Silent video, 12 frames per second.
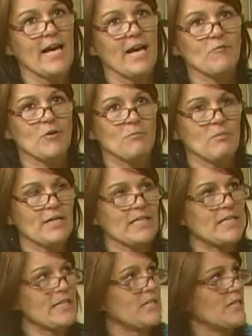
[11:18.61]

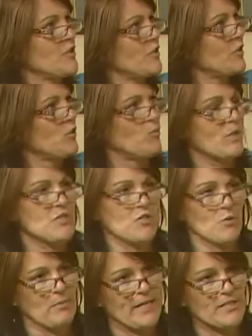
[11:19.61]
everybody, you know, wants
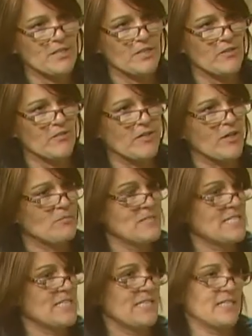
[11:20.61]
to go back to their
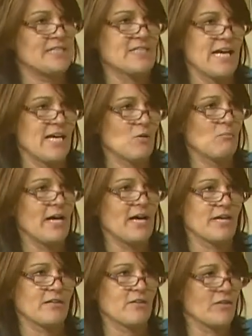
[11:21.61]
pharmacy, take
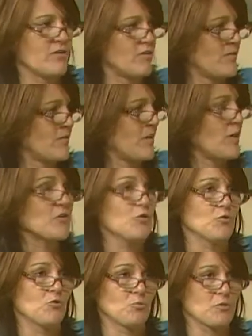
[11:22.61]
back their
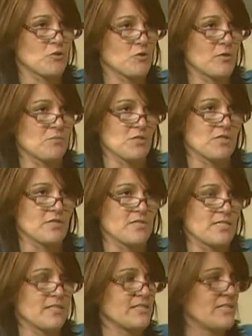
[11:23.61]
unused prescriptions,
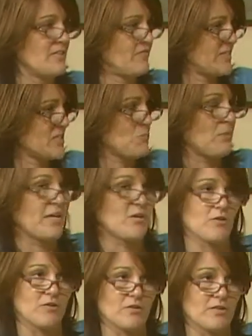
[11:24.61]
mm-hmm. things that have
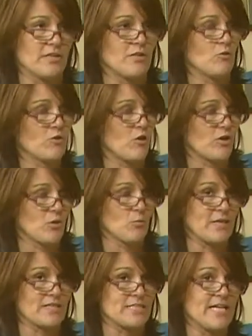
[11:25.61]
expired, they no longer
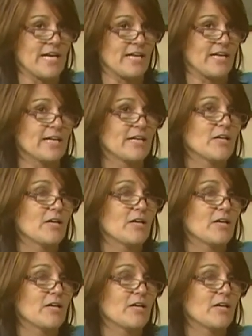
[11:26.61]
want to take.